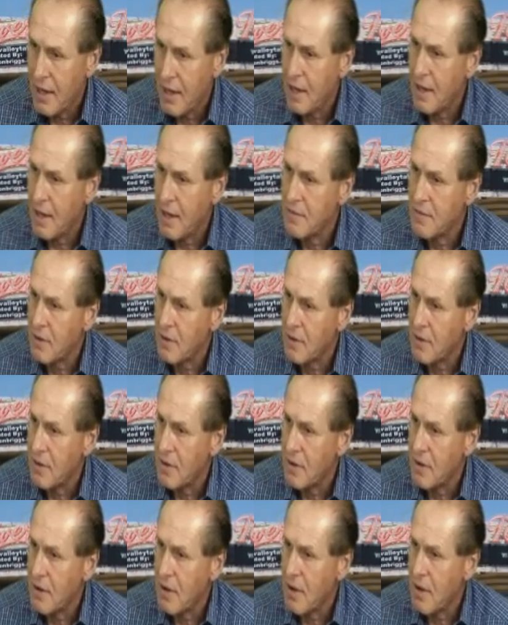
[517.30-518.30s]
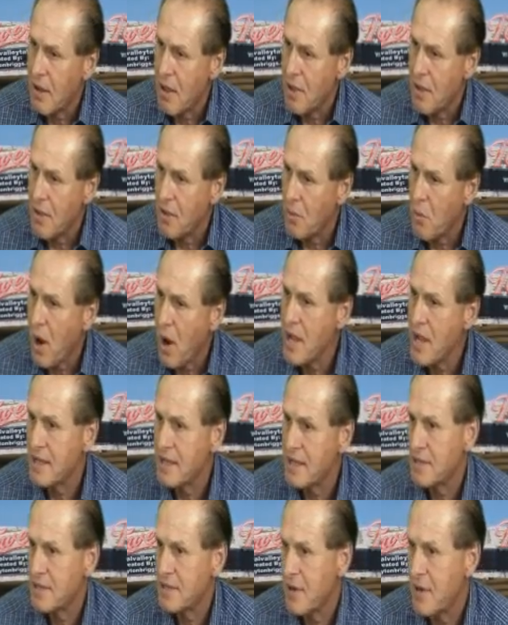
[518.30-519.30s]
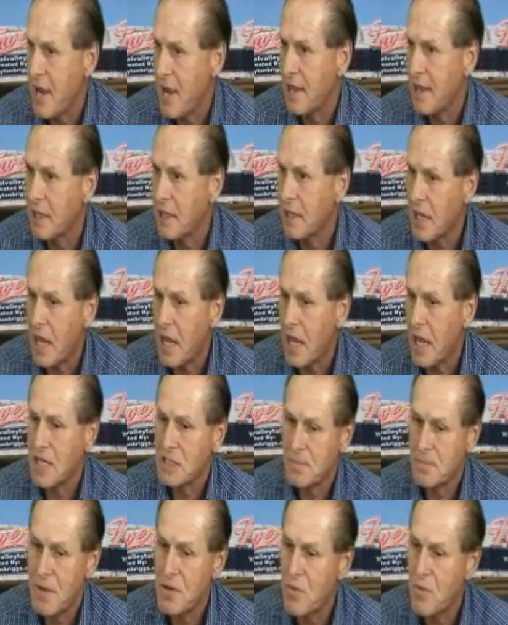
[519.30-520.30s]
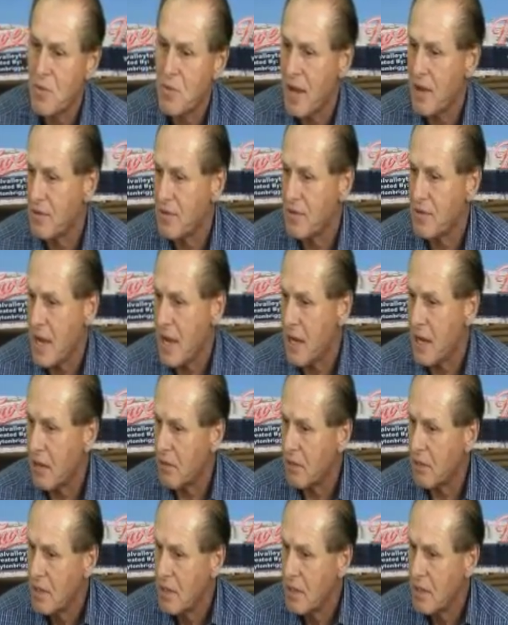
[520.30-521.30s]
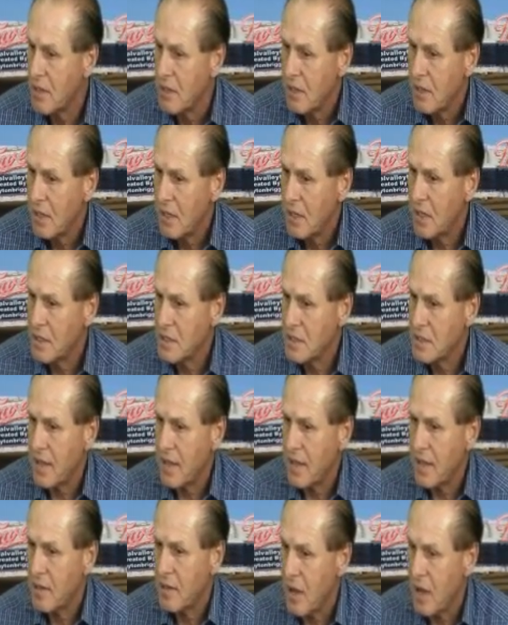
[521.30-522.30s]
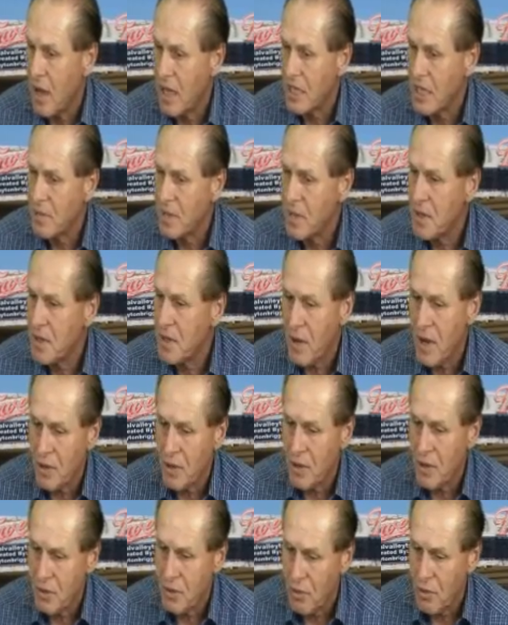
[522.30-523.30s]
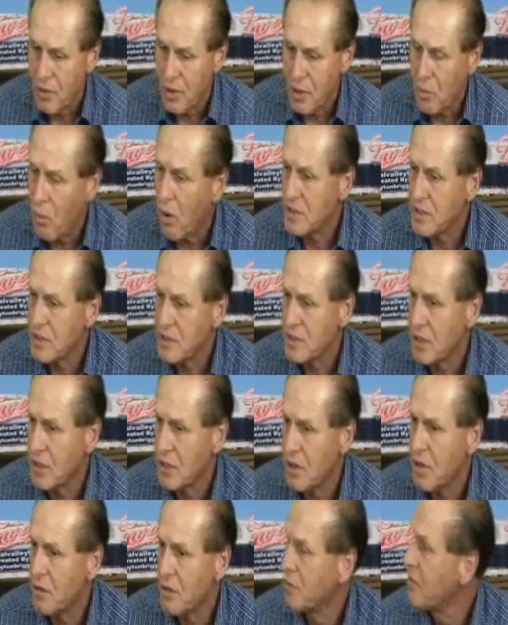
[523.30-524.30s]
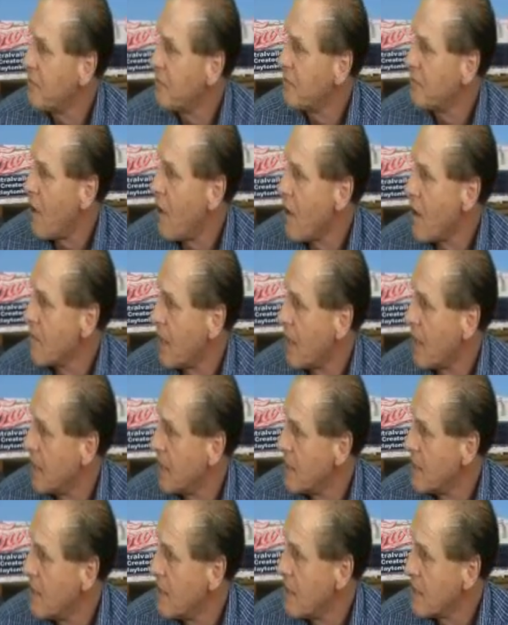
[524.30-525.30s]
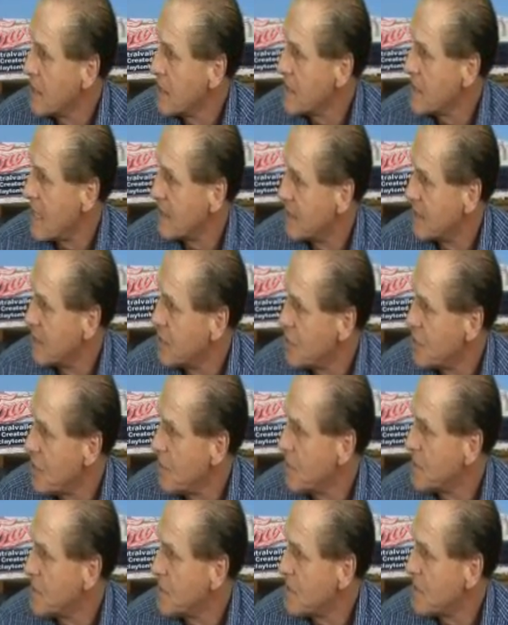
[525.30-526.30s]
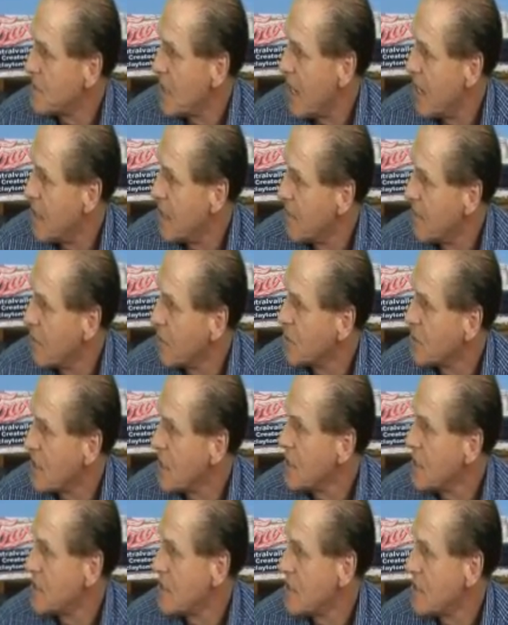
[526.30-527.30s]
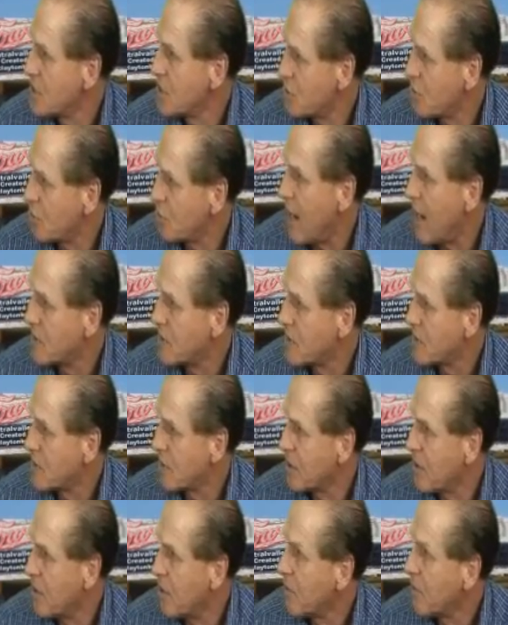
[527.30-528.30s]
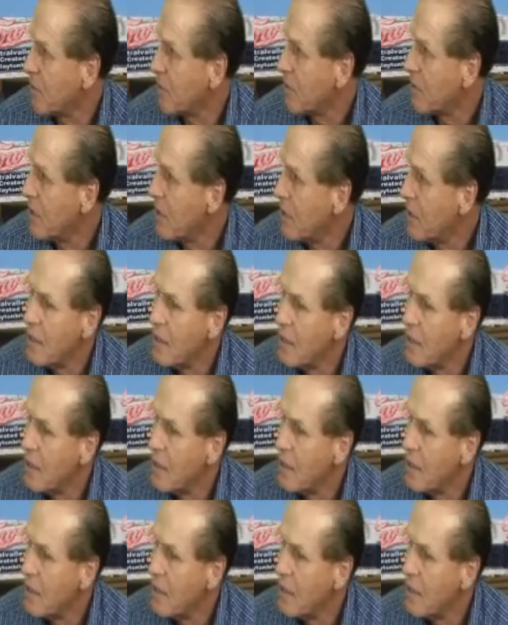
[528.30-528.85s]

And the way that they're handling the high-speed rail now is that the High-Speed Rail Authority wants to go through farmland because that's the cheapest and the most easiest routes to go.